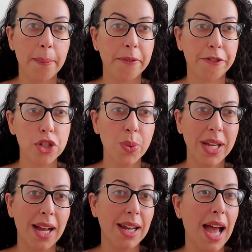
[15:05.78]
First we
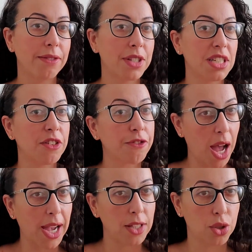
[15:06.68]
kind of have to
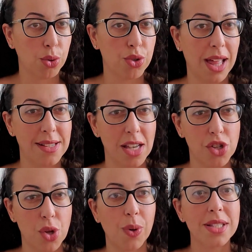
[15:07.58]
define
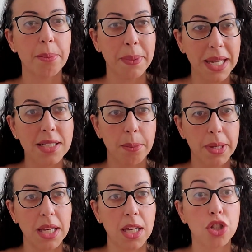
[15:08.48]
socialization. What does it mean to
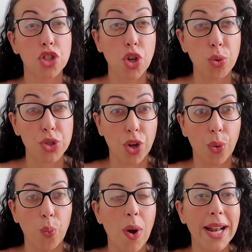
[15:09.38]
be
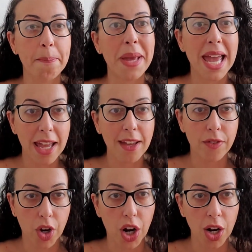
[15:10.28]
social? What
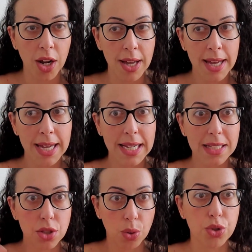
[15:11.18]
behavior
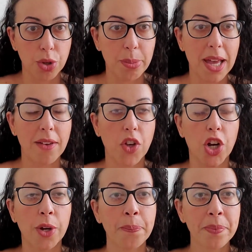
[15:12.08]
is social
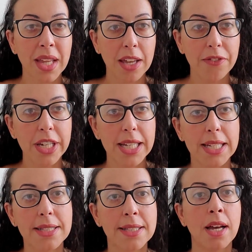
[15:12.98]
behavior? If it
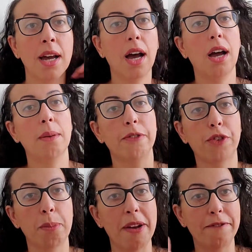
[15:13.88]
is
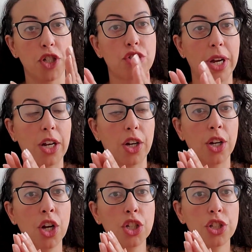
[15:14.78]
for my first
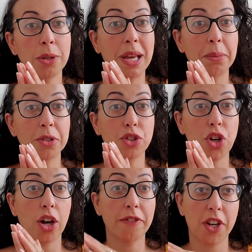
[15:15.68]
grader to be able to
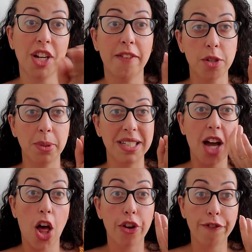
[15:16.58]
talk very comfortably
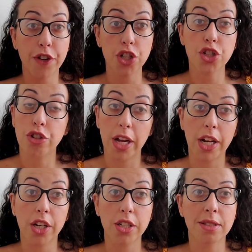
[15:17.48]
to other first
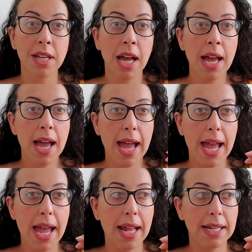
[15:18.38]
graders
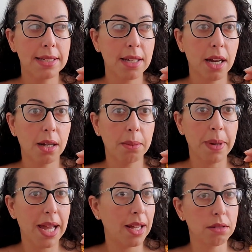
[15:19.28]
and
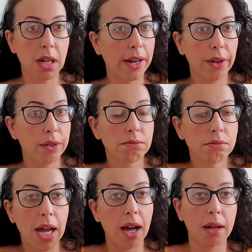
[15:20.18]
I don't
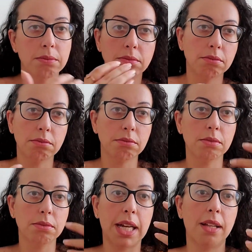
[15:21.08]

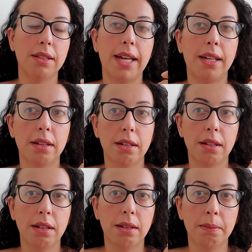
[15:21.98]

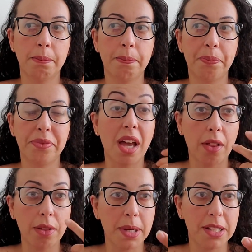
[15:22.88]
know,
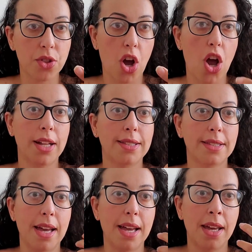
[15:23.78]
tell them his thoughts,
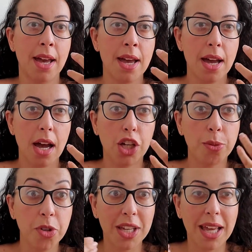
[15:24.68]

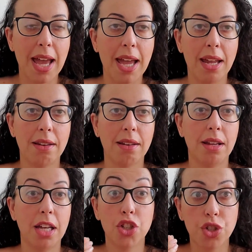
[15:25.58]
communicate
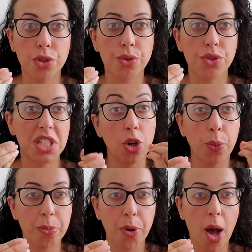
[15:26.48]
issues, deal
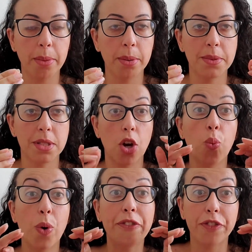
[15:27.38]
with problems
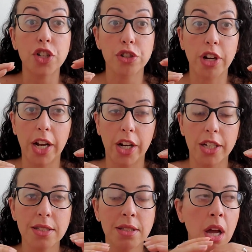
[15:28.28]
with first
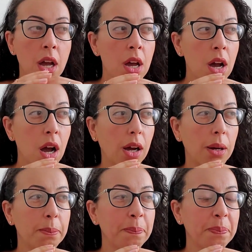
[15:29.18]
graders.
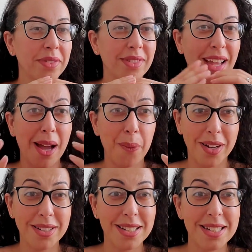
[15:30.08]
I
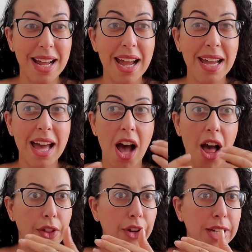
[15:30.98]
want to say
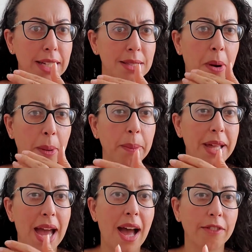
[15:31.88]
other kids
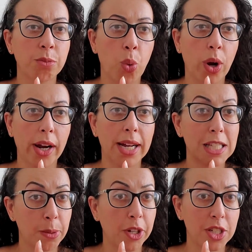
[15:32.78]
probably have more
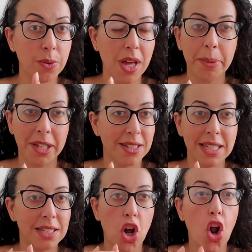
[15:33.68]
experience with that because
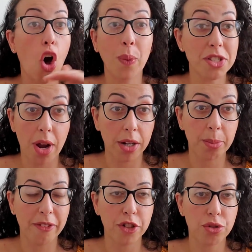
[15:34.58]
he's not always surrounded
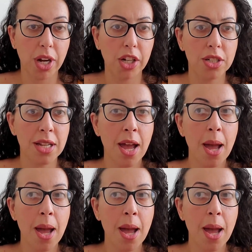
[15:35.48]
by first graders.